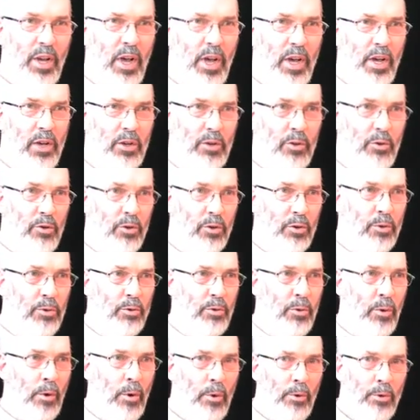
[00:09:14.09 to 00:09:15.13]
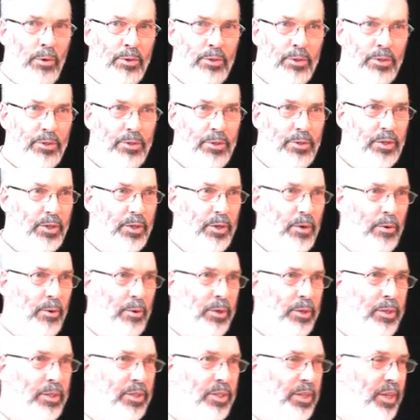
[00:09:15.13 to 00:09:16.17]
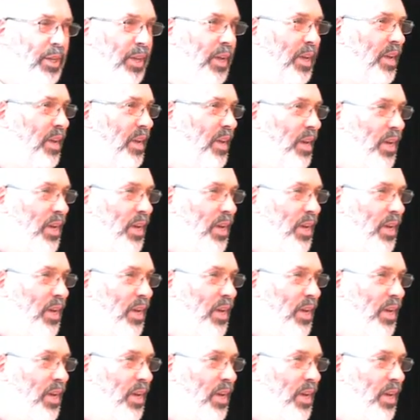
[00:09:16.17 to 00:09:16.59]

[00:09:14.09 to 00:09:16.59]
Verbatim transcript: uh, called Rus, Rutsi,